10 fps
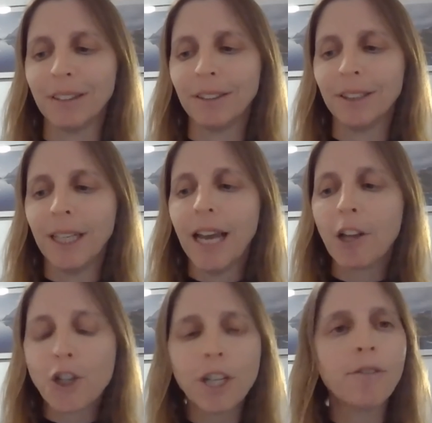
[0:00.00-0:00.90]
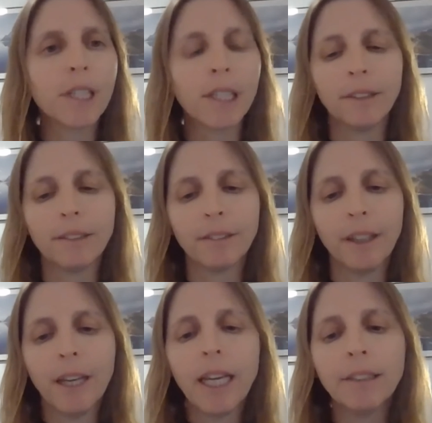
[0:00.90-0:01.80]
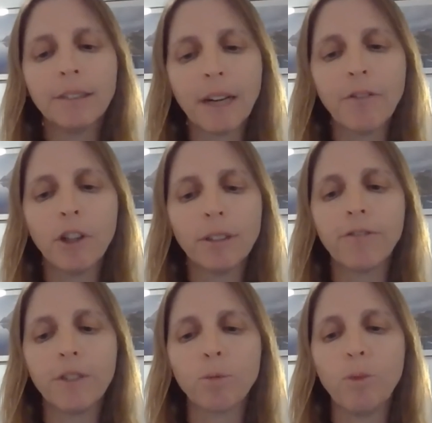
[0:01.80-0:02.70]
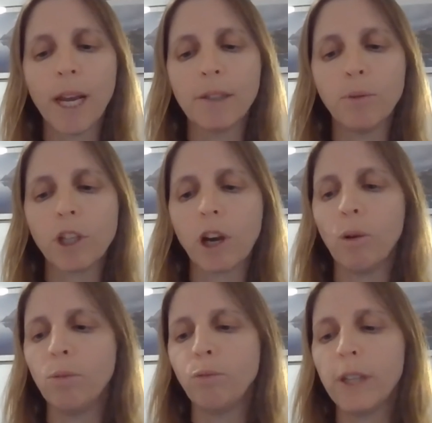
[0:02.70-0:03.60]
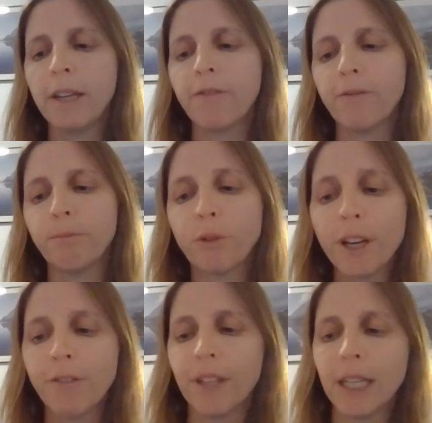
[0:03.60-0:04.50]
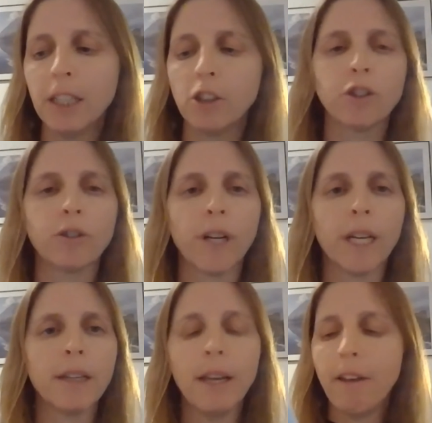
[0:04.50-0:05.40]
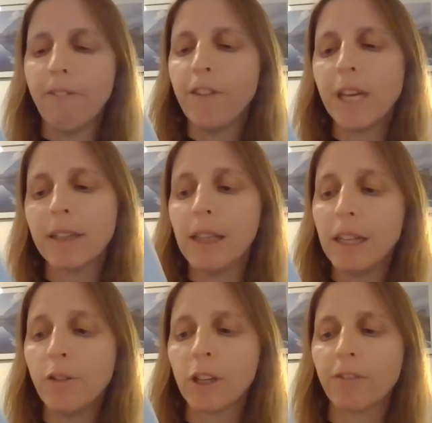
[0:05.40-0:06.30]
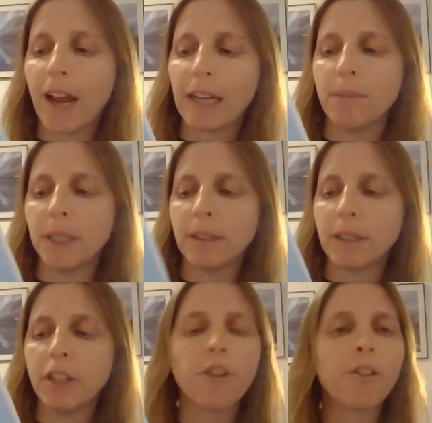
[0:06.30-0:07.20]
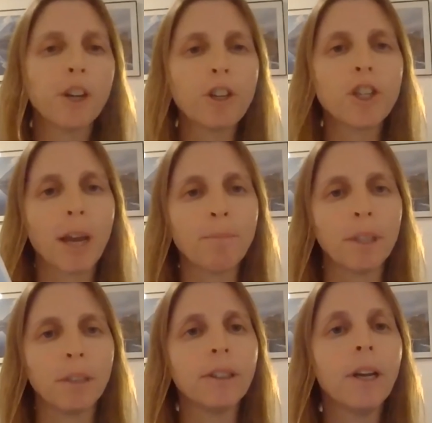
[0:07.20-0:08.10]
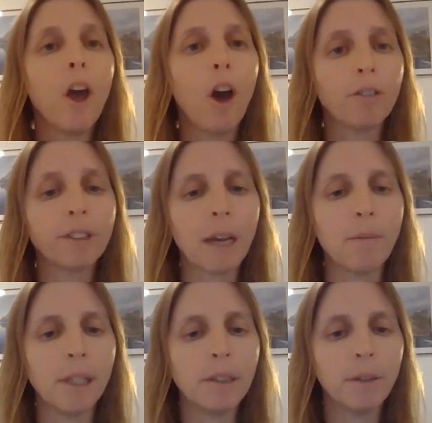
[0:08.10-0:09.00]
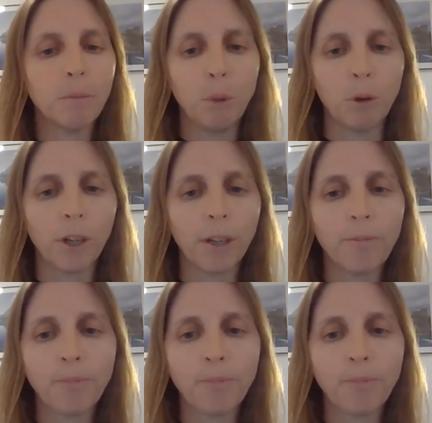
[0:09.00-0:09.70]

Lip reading: it, achieves this in several different ways, which I will briefly illustrate via the lyric fragments in the third chapter of Semmel's book.